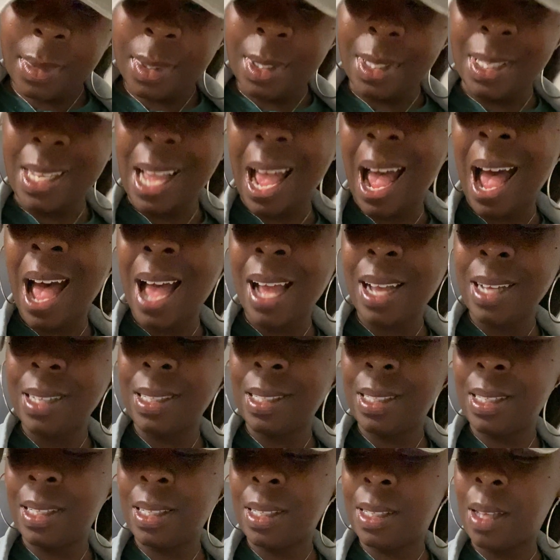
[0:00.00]
docs,
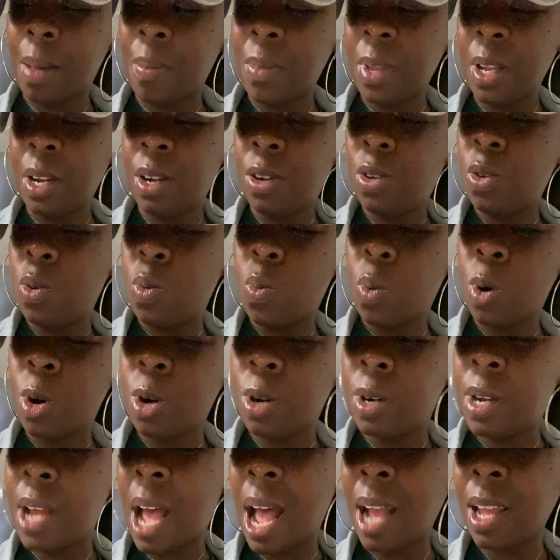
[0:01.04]
something to do
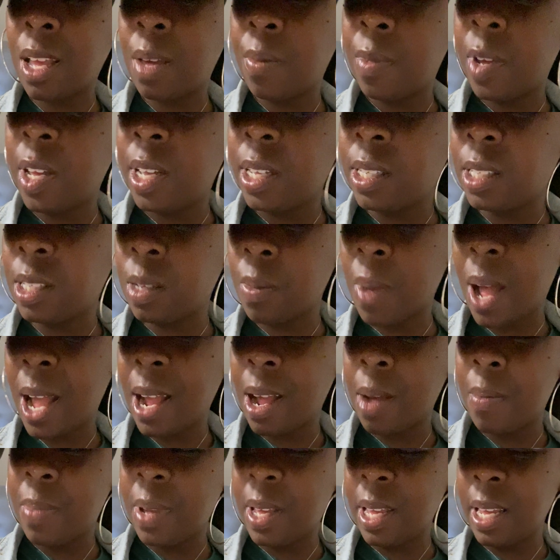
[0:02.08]
word document. Somebody
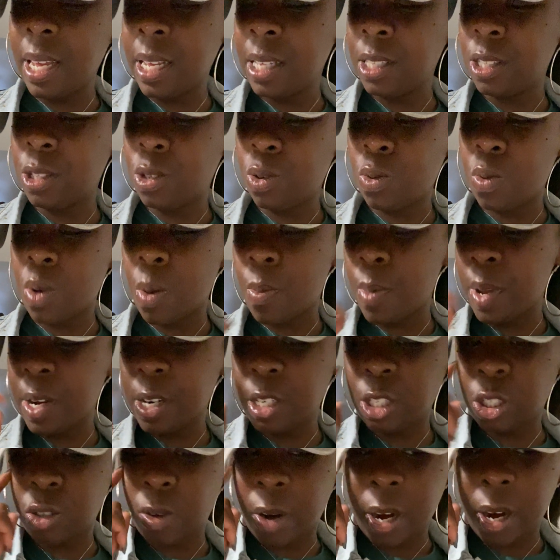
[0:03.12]
could be into
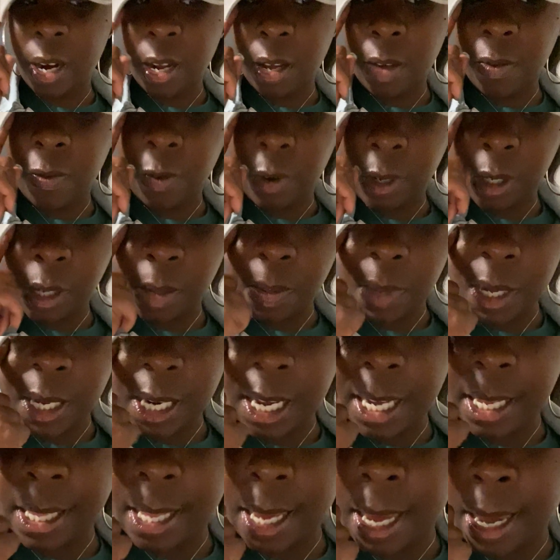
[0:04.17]
administrative or something
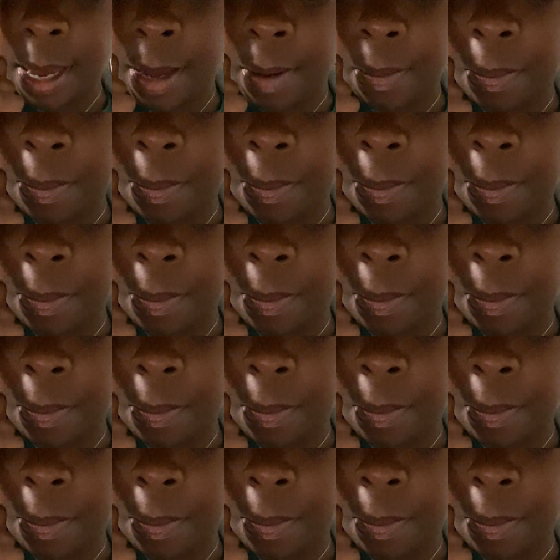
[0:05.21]
like that.